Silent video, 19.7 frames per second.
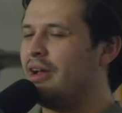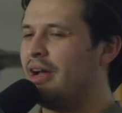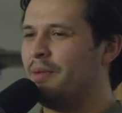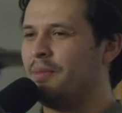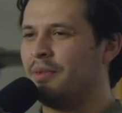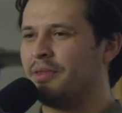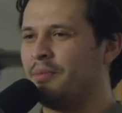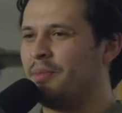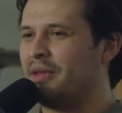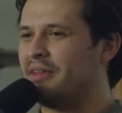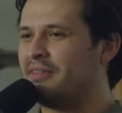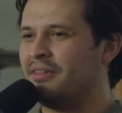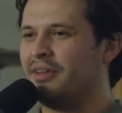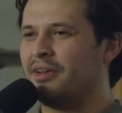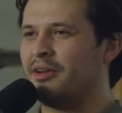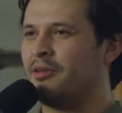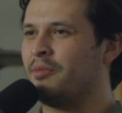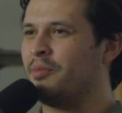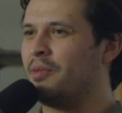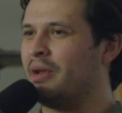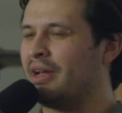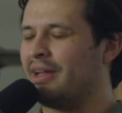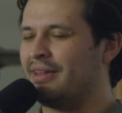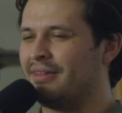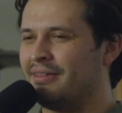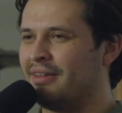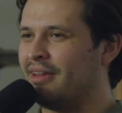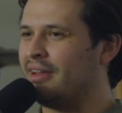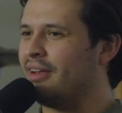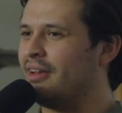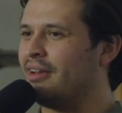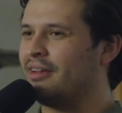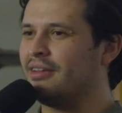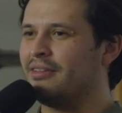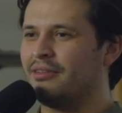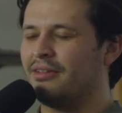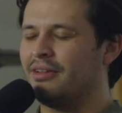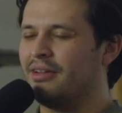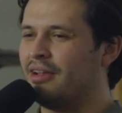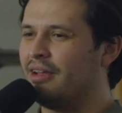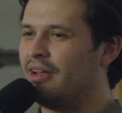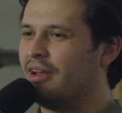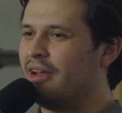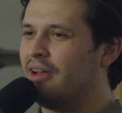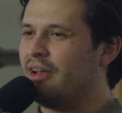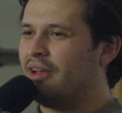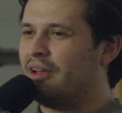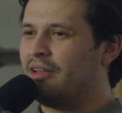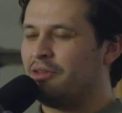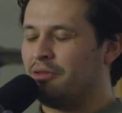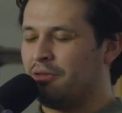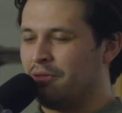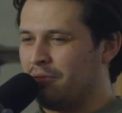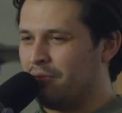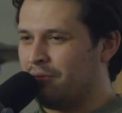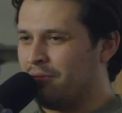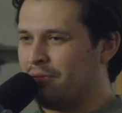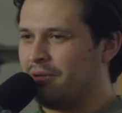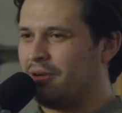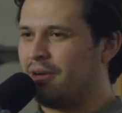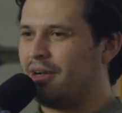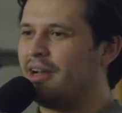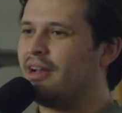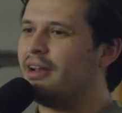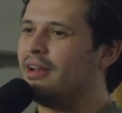I'm not the best singer, but I can sing to the Lord.